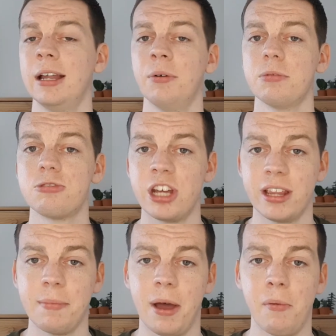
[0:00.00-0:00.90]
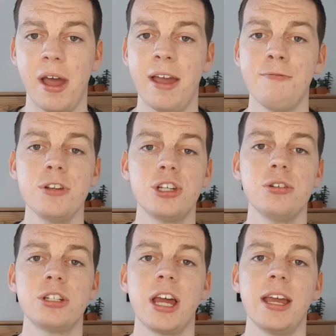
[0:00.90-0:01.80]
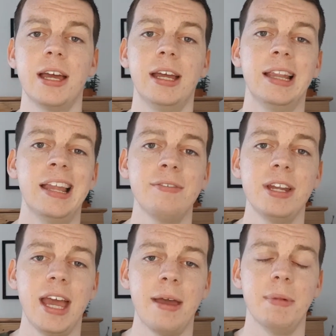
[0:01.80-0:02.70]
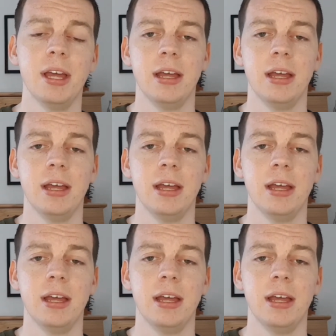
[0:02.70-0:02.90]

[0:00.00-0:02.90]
Now check them out. Every Tuesday at 11 a.m.